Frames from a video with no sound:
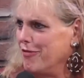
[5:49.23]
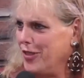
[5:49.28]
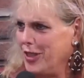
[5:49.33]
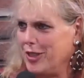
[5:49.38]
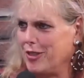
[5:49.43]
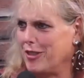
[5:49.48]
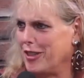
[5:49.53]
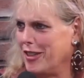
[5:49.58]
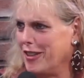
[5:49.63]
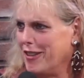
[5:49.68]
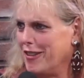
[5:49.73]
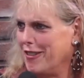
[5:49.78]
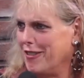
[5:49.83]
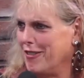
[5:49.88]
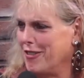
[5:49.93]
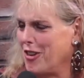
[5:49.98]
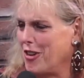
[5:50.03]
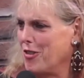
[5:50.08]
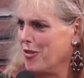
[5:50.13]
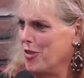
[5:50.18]

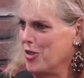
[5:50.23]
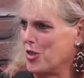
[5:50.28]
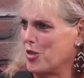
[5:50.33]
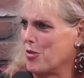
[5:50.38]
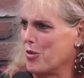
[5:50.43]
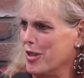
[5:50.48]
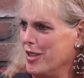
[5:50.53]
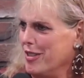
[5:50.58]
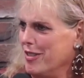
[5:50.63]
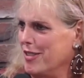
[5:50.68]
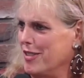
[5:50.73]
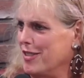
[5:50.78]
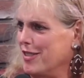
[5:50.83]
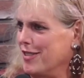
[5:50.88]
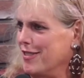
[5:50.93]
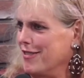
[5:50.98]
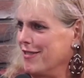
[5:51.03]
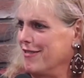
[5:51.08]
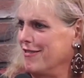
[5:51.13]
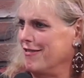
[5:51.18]
feeling on the
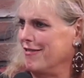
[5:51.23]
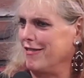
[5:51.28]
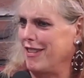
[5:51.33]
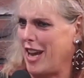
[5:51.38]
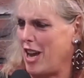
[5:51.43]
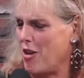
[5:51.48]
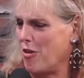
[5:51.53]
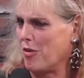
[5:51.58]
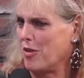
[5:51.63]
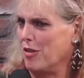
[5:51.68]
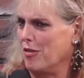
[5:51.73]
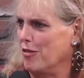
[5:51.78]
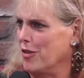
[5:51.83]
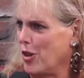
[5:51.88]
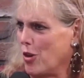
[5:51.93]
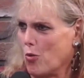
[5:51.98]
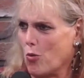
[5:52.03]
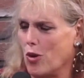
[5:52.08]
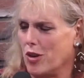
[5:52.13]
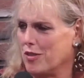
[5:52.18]
streets now than
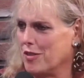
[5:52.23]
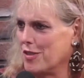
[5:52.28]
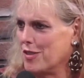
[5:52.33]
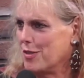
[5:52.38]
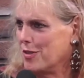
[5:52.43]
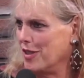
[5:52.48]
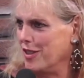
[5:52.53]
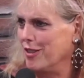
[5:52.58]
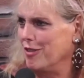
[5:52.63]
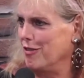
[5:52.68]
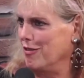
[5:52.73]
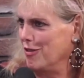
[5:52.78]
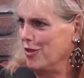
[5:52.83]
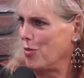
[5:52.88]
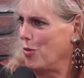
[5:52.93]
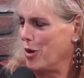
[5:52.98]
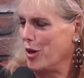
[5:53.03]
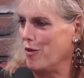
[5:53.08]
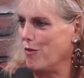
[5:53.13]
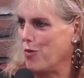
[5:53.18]
there was in
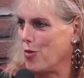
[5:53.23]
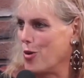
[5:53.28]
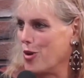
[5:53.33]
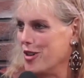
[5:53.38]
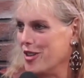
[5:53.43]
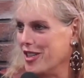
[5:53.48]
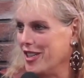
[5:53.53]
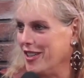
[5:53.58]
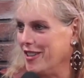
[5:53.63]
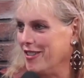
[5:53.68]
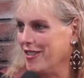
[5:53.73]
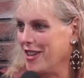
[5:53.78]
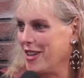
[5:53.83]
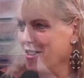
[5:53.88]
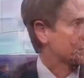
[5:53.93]
2014.